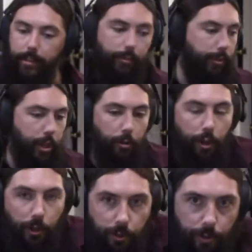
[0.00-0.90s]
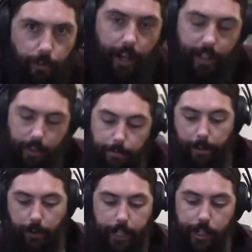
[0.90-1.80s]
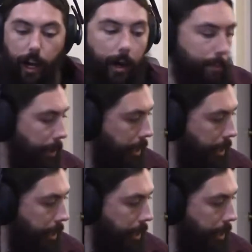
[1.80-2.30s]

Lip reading: 0 right at the very top.